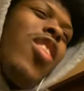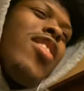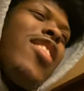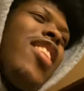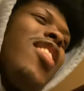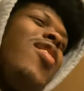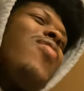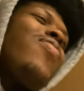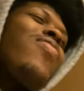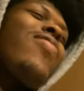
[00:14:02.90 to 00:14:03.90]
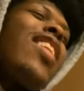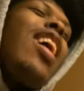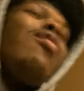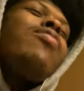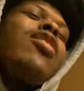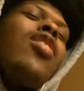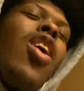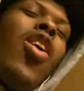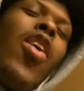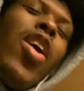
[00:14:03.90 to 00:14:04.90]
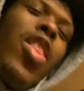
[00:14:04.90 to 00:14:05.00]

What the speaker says: is ending. I'm sorry